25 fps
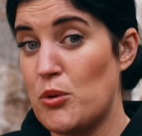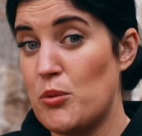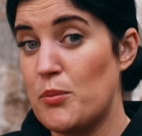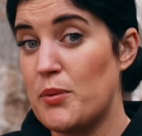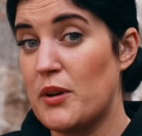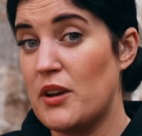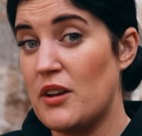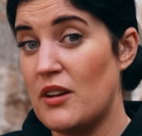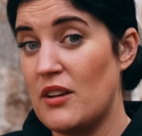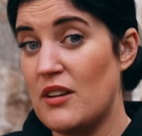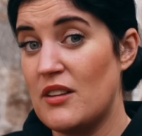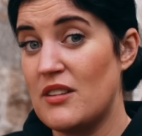
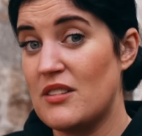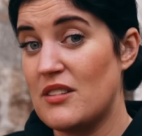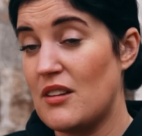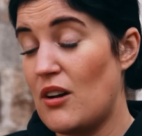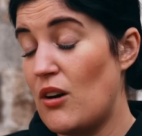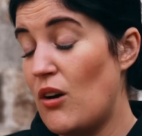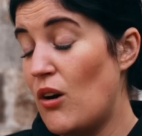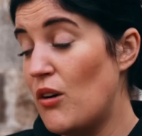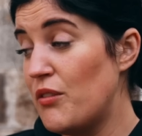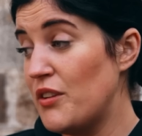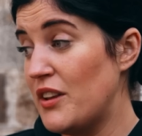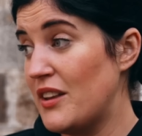because
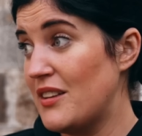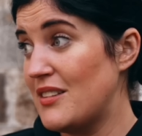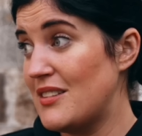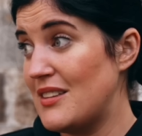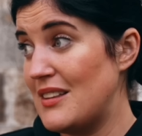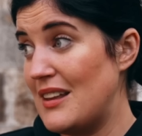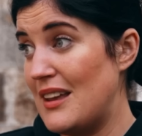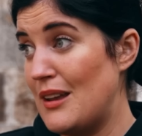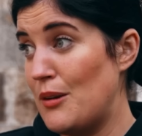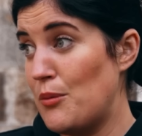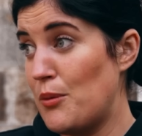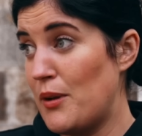
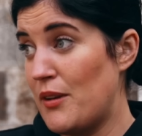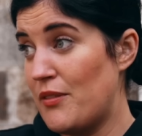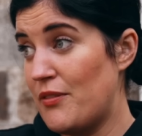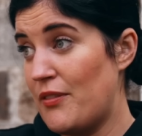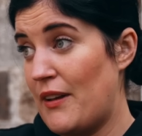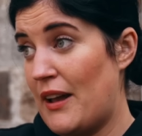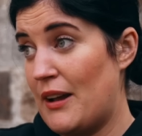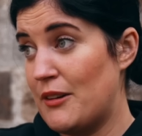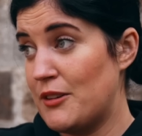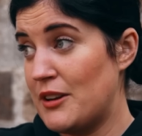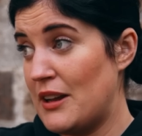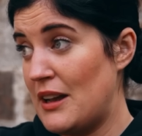obviously we
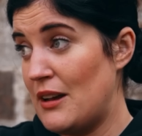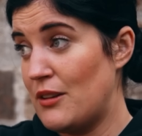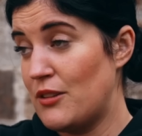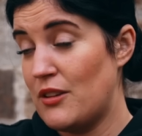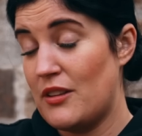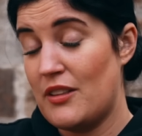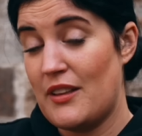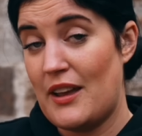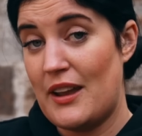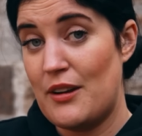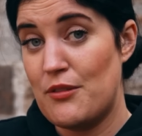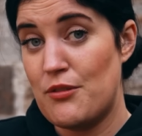found out
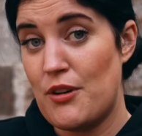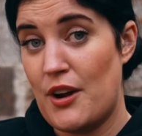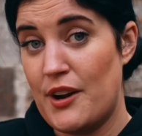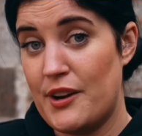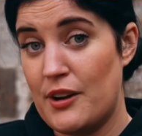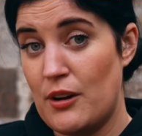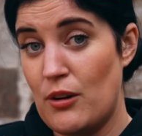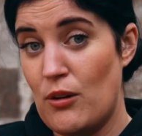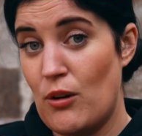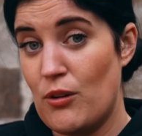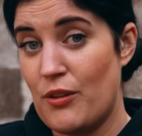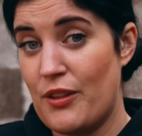that they run
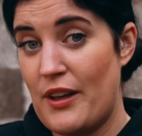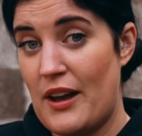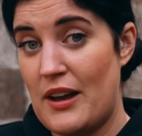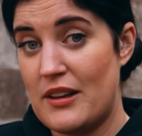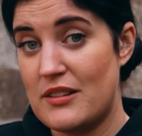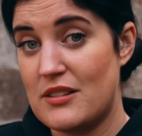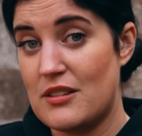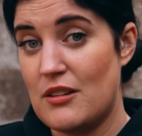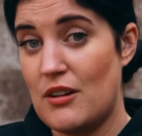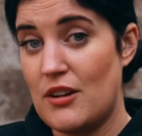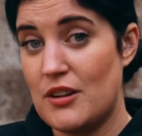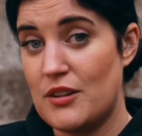along that
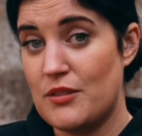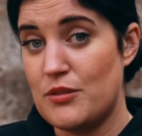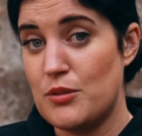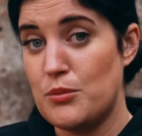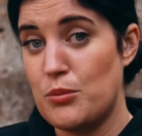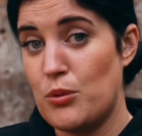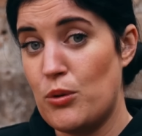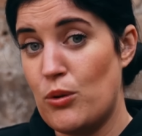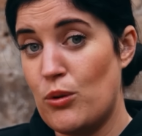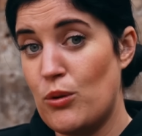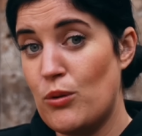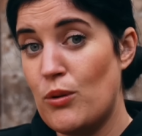side of the
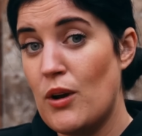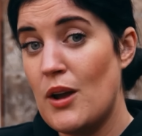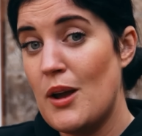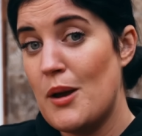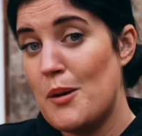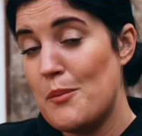wall,